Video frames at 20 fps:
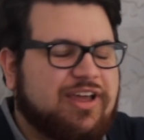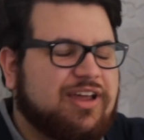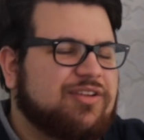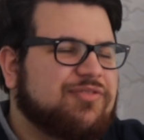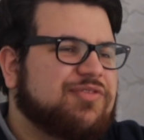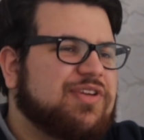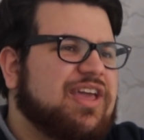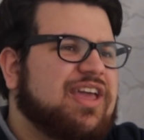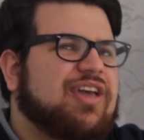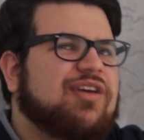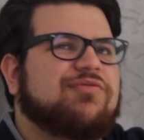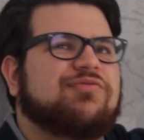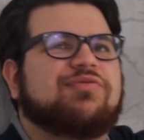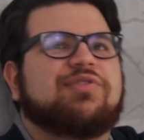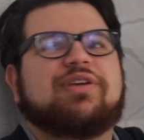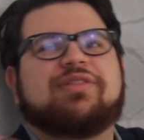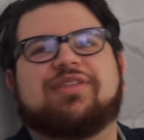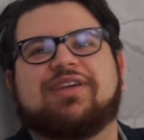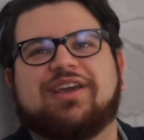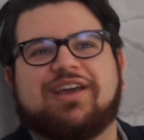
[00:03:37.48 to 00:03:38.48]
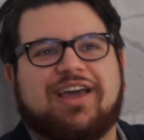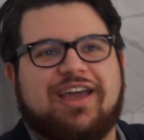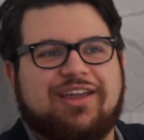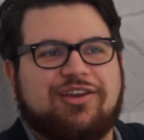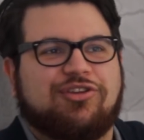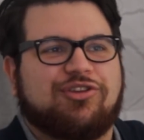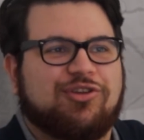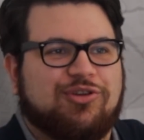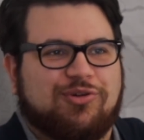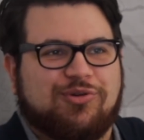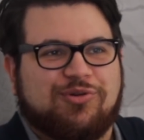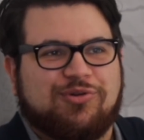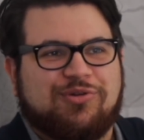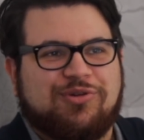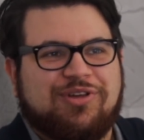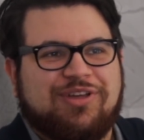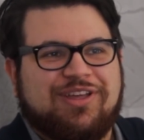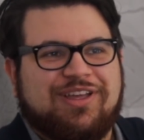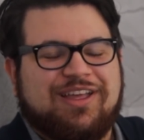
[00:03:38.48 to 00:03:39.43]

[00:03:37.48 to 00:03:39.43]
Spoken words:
Out of everything I do,